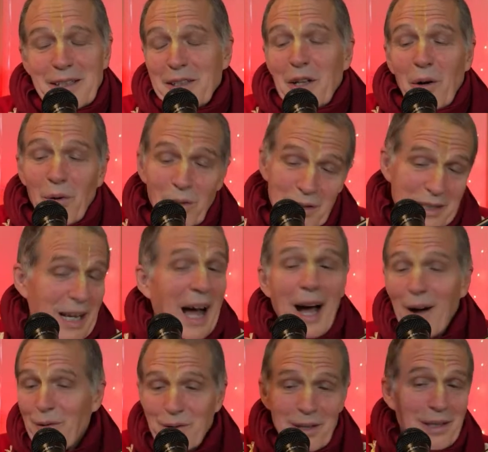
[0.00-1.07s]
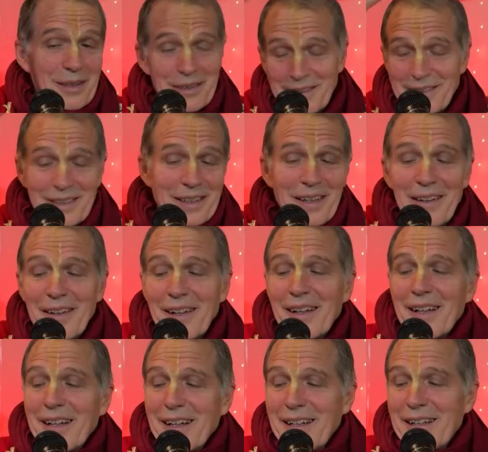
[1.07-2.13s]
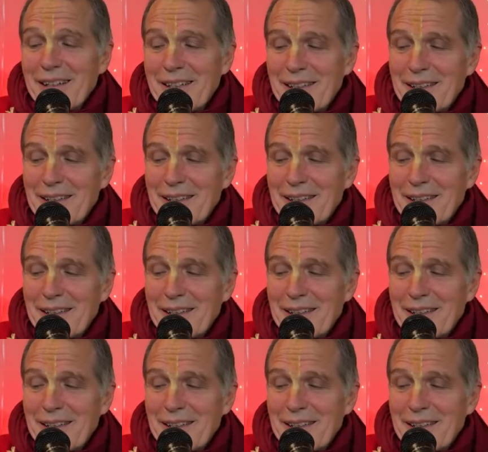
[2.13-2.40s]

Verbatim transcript: The whole town uh,